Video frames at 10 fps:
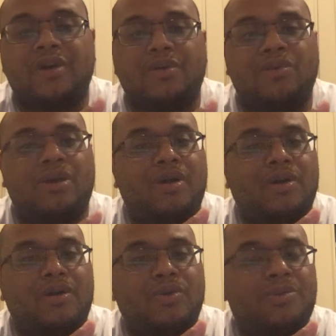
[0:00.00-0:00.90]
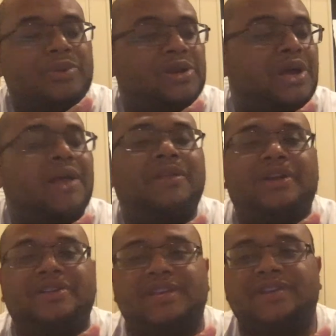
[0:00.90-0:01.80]
were all hooping and hollering
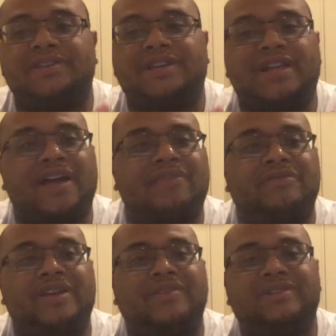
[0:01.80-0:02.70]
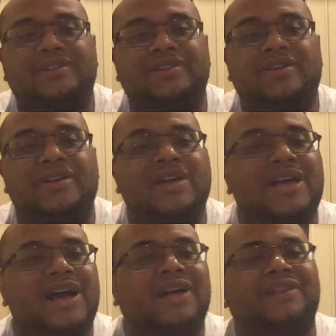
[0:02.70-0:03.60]
because they said, our
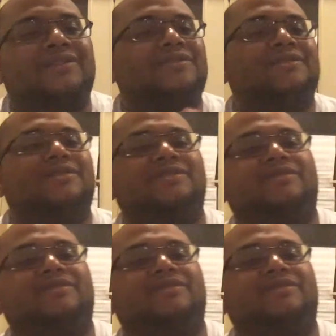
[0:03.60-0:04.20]
Delta sister,